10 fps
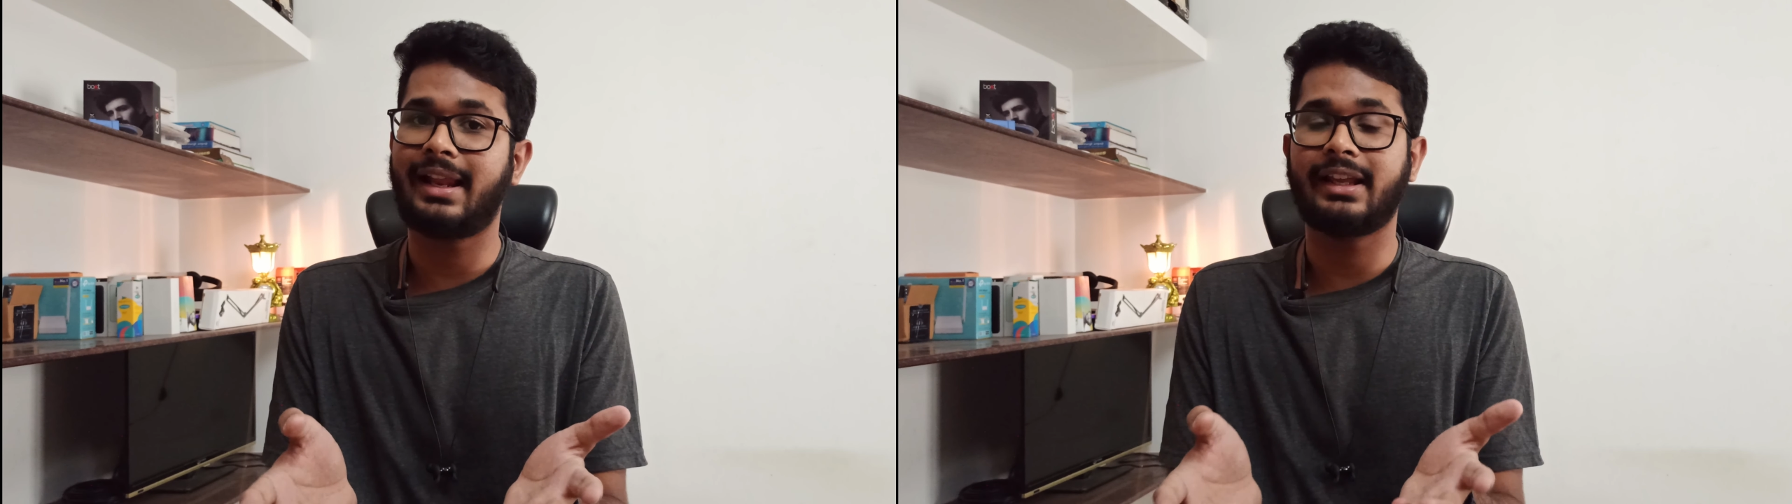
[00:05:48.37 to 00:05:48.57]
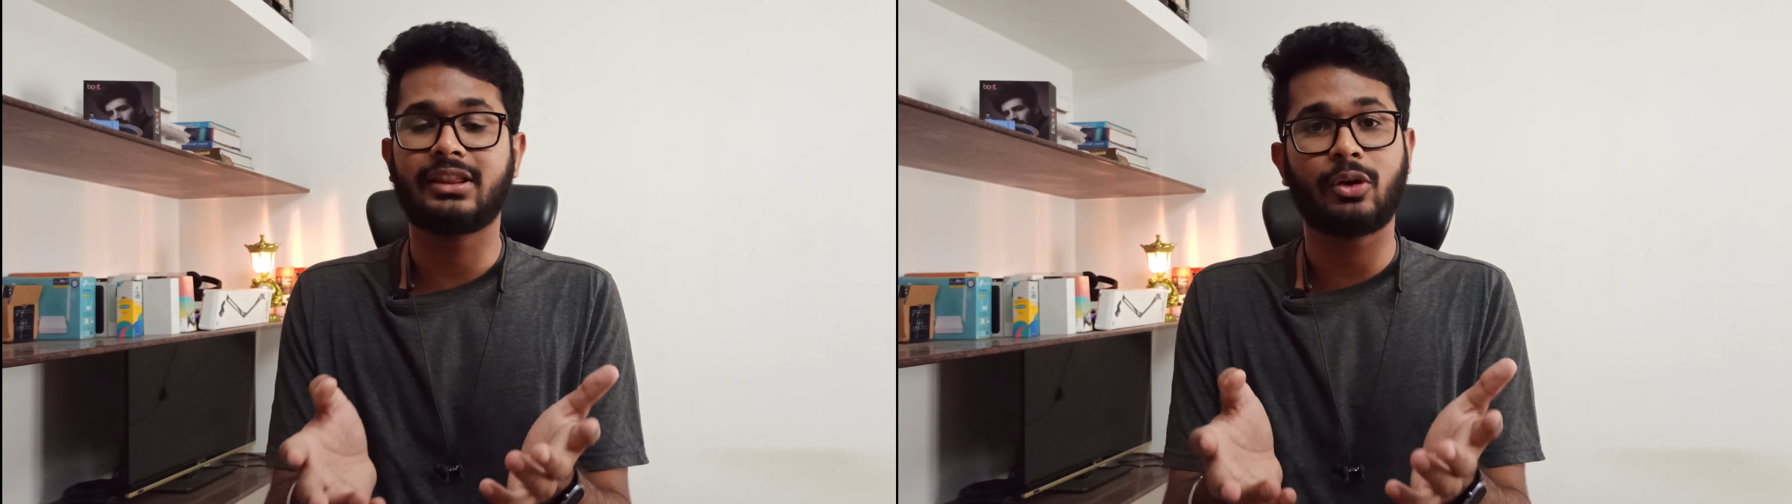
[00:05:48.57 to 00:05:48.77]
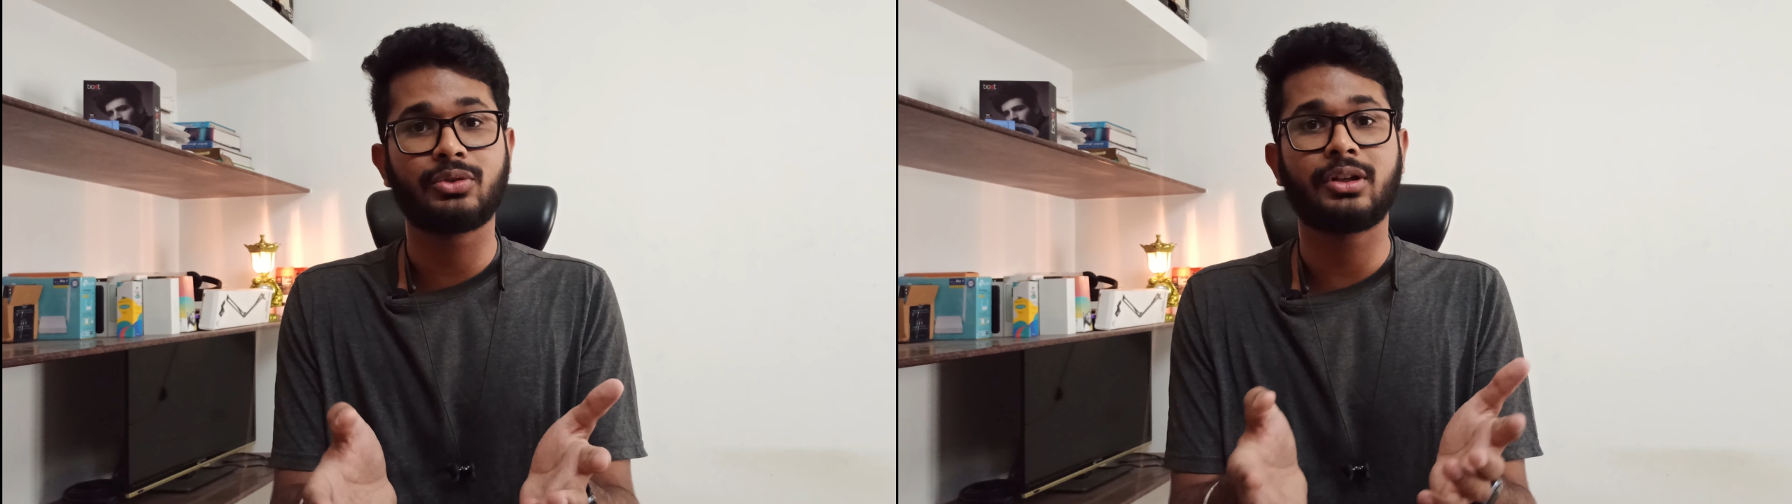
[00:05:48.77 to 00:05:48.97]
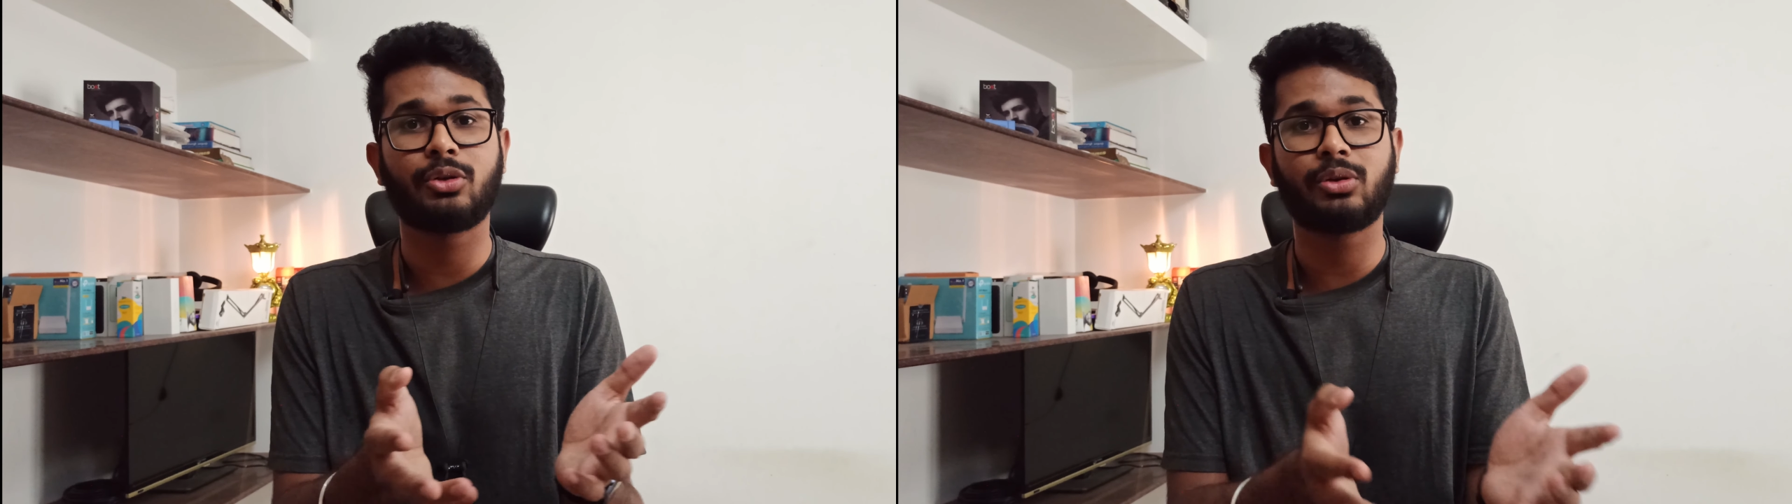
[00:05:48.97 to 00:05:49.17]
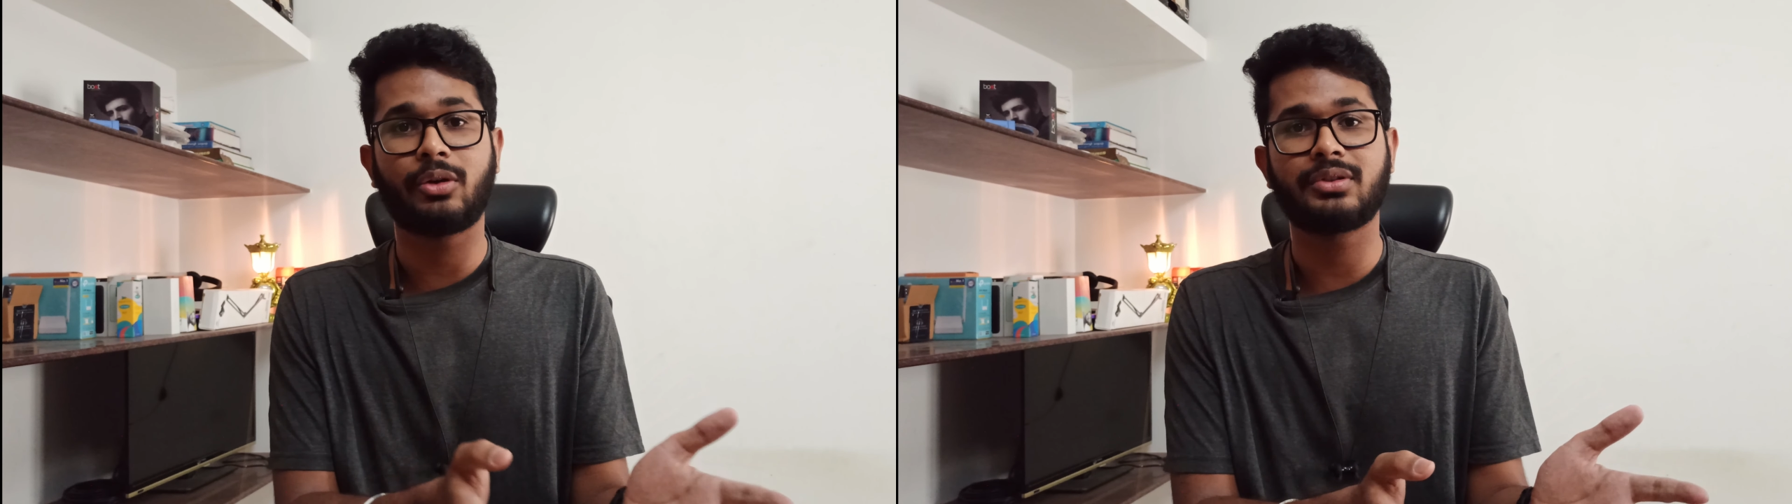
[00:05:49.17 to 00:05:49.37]
like
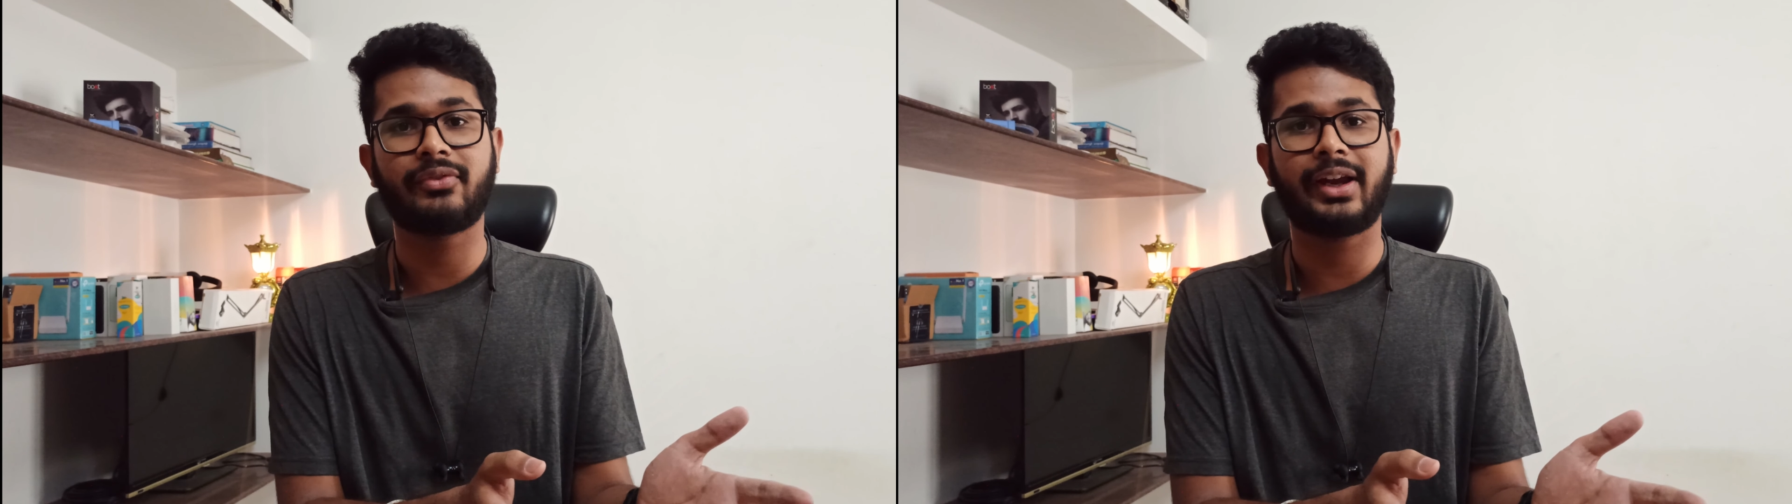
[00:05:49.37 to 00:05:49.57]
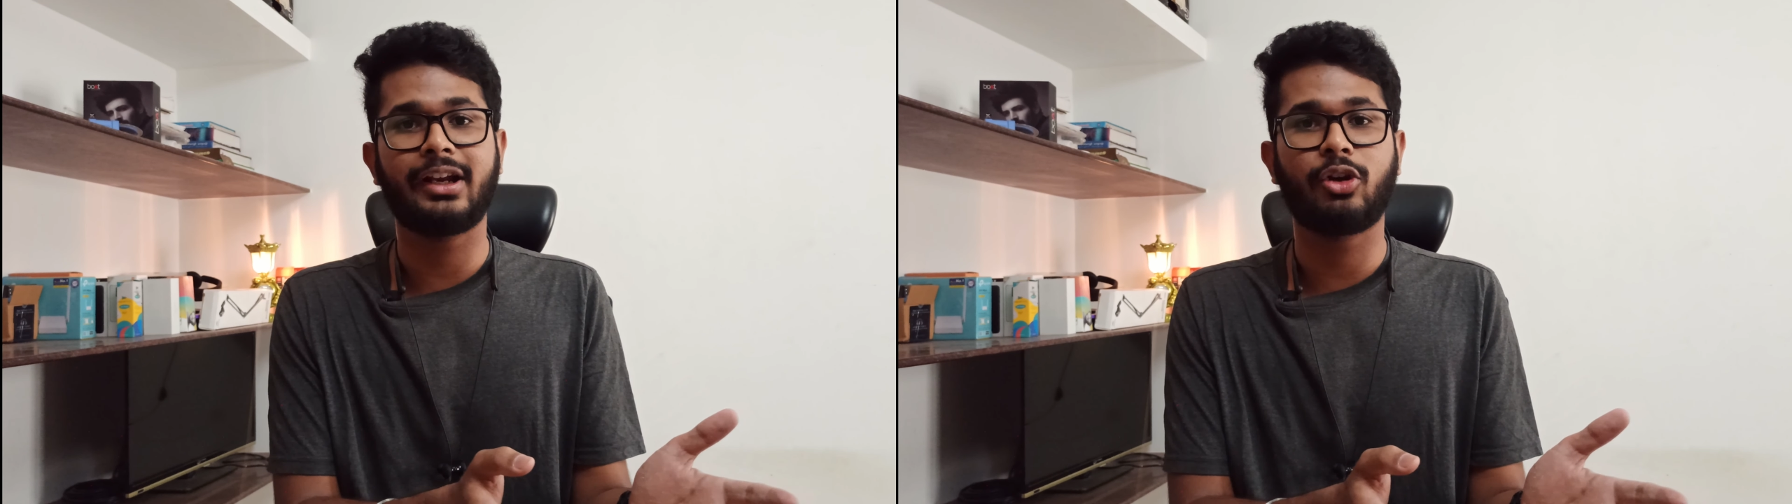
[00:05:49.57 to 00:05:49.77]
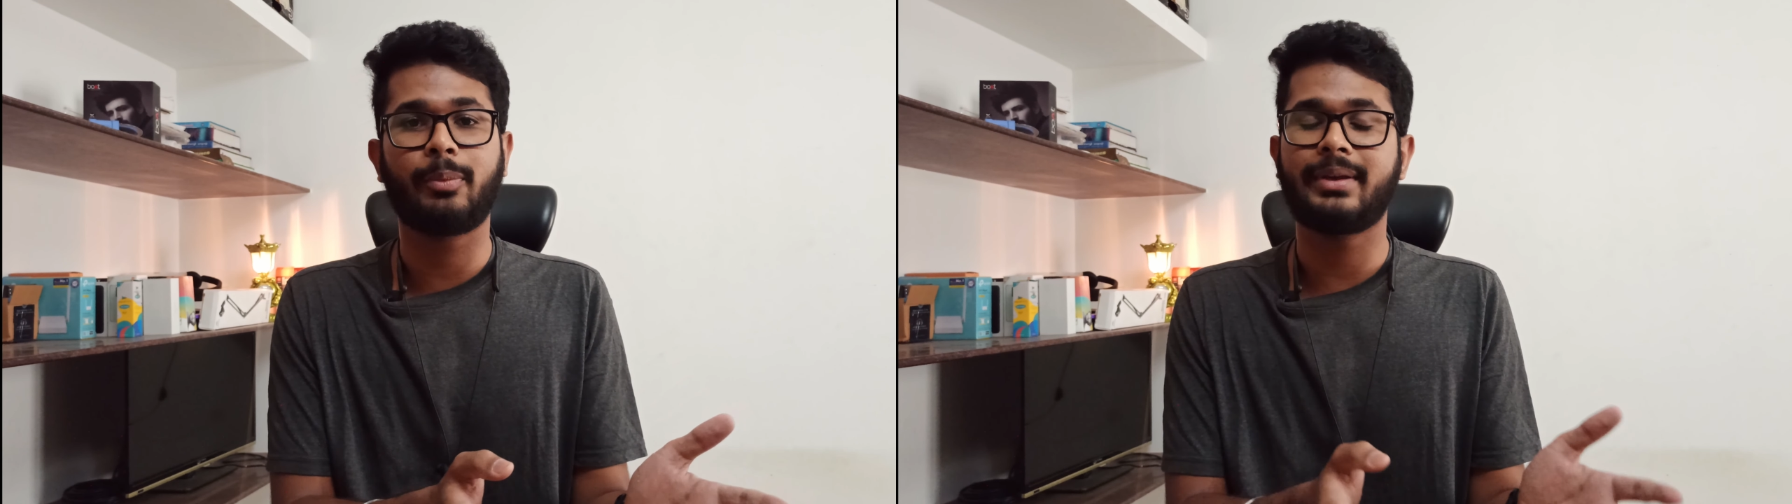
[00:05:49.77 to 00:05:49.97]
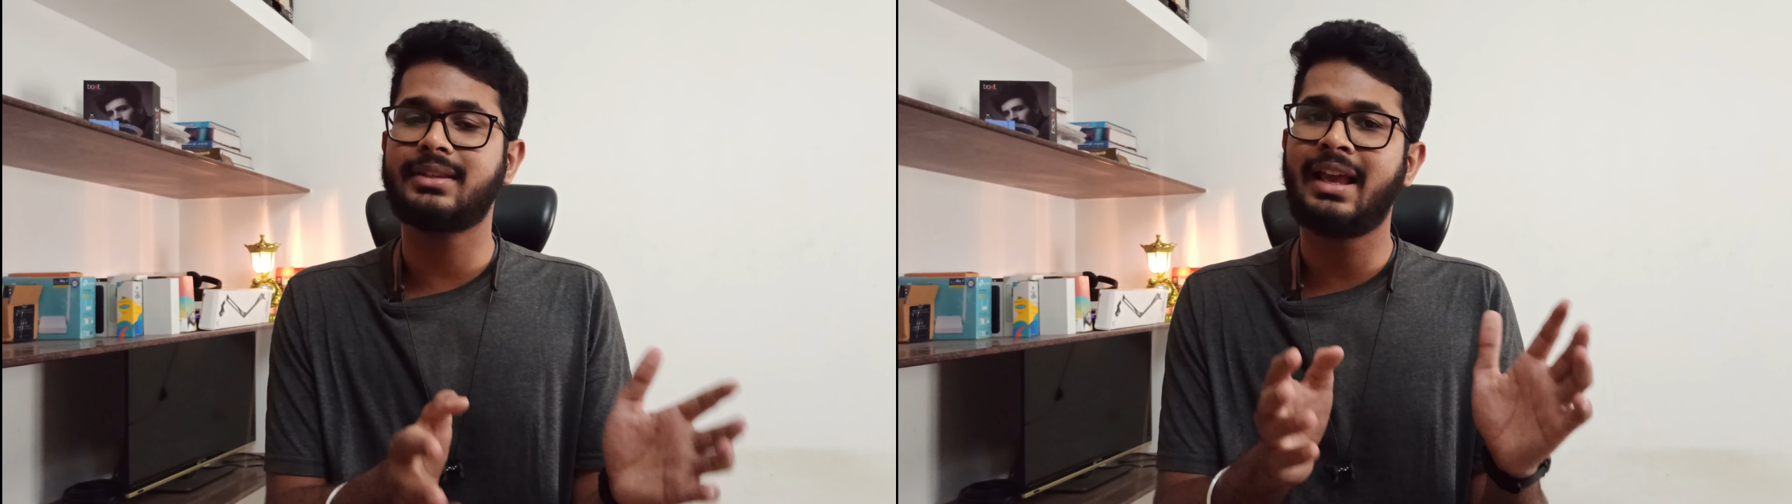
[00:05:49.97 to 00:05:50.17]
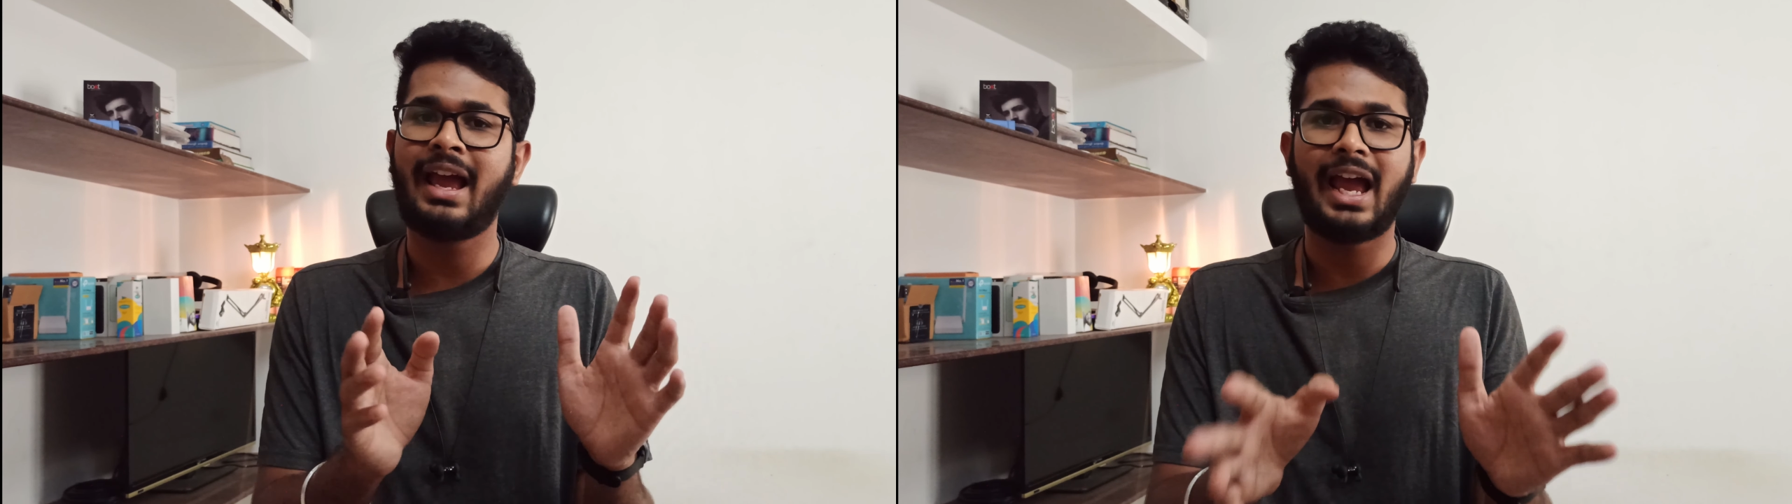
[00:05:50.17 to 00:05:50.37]
1000 to 1500 rupees,